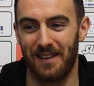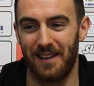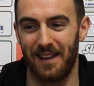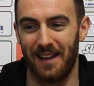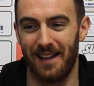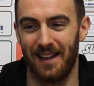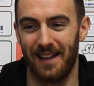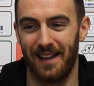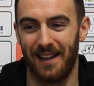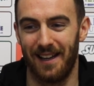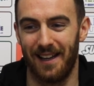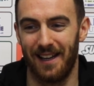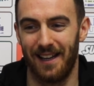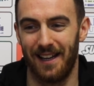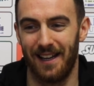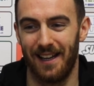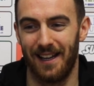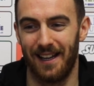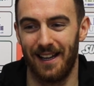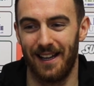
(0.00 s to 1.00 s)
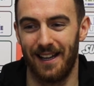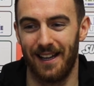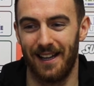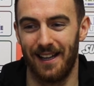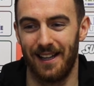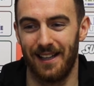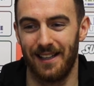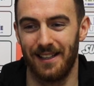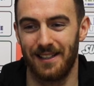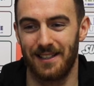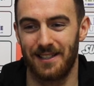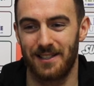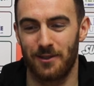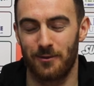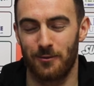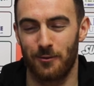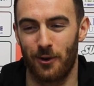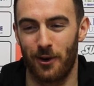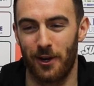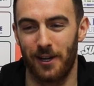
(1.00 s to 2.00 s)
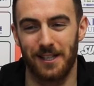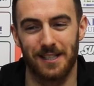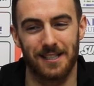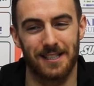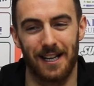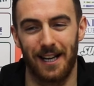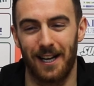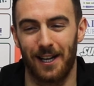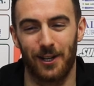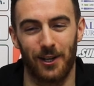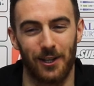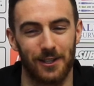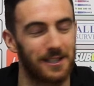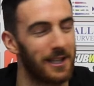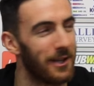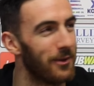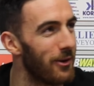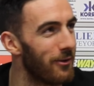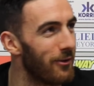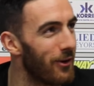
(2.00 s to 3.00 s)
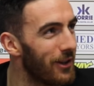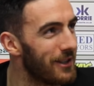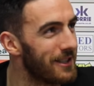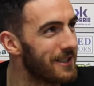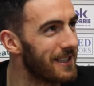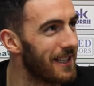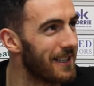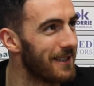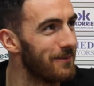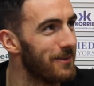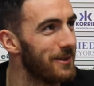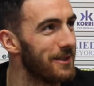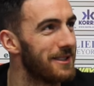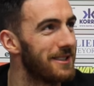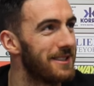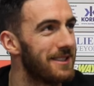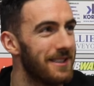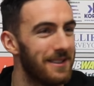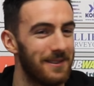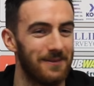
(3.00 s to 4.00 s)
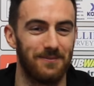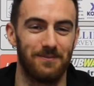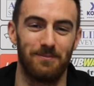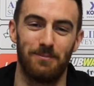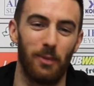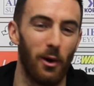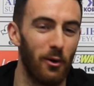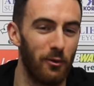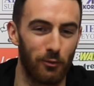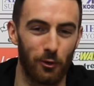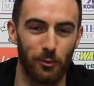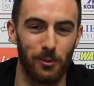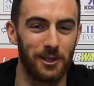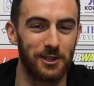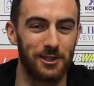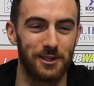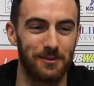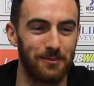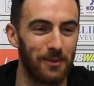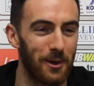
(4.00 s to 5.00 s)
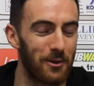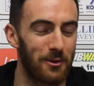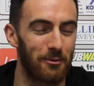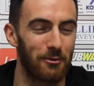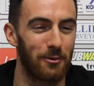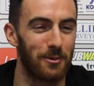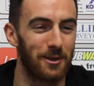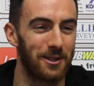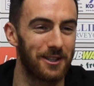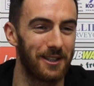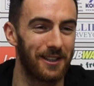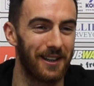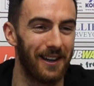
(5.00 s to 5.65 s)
And Ryan sang, I can't tell what Ryan sang, but both rubbish.